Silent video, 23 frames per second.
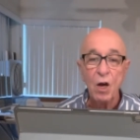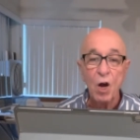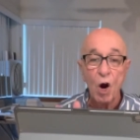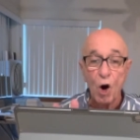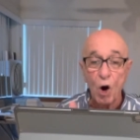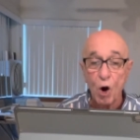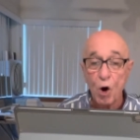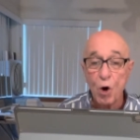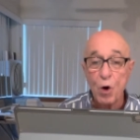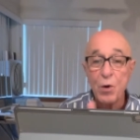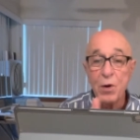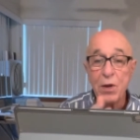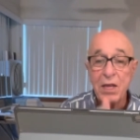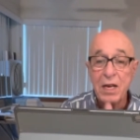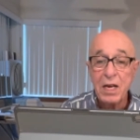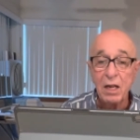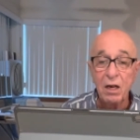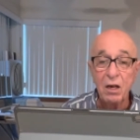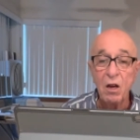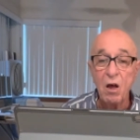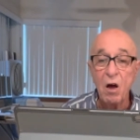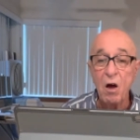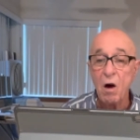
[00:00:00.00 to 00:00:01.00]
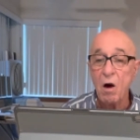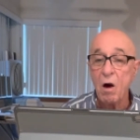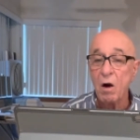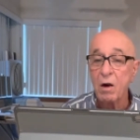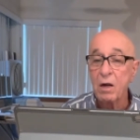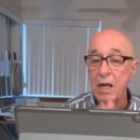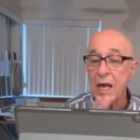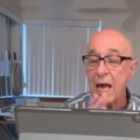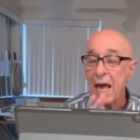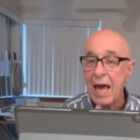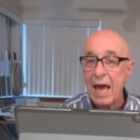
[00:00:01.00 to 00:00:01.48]
hurry it
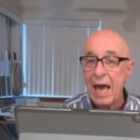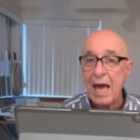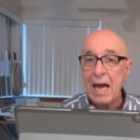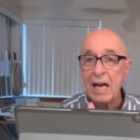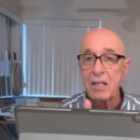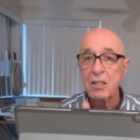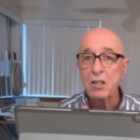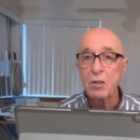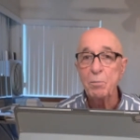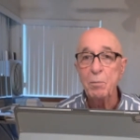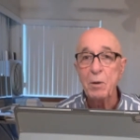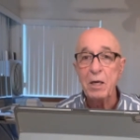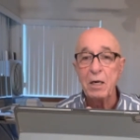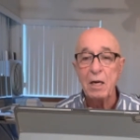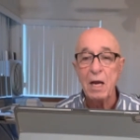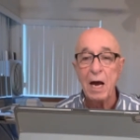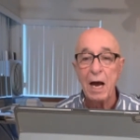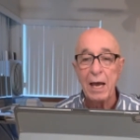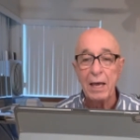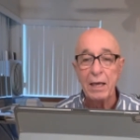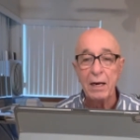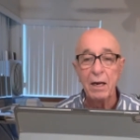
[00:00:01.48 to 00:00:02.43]
along, expedite